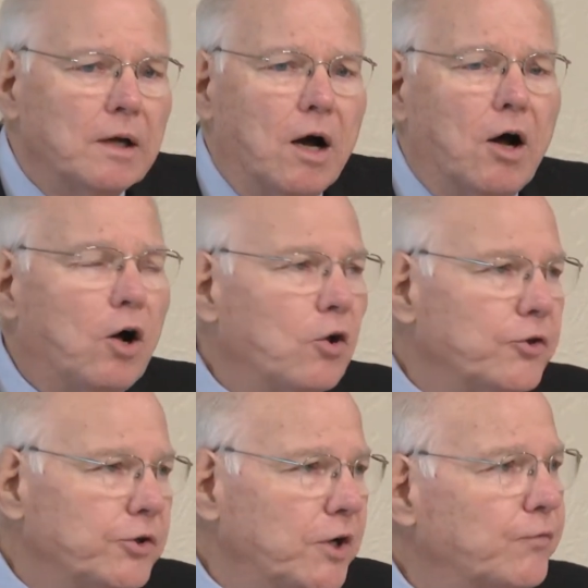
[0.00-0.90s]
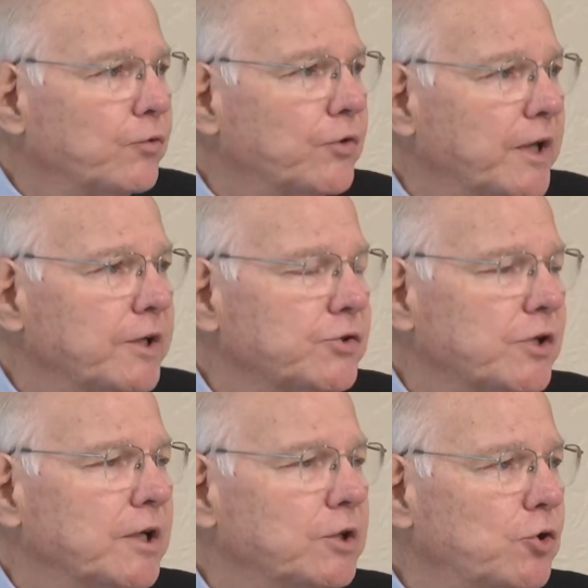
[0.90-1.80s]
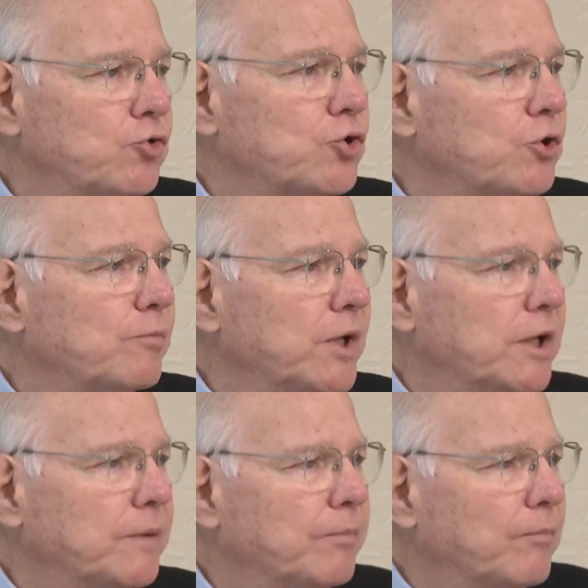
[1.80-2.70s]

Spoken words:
all the different things that it used to be,